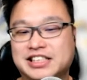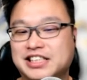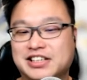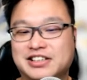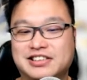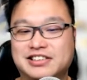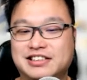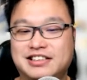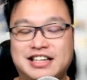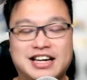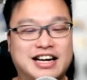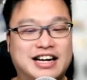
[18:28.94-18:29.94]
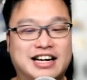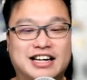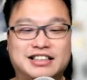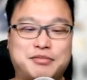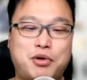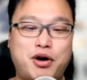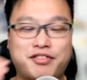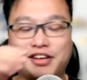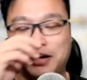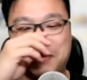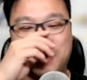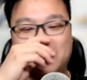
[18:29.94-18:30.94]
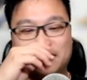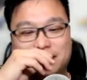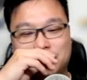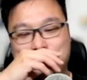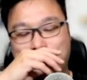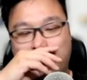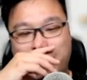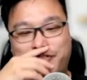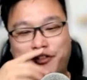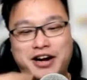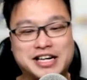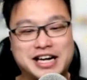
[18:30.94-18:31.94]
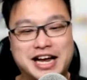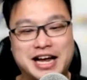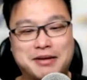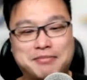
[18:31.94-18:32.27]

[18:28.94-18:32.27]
So yeah, the more I think about it, the more afraid I am.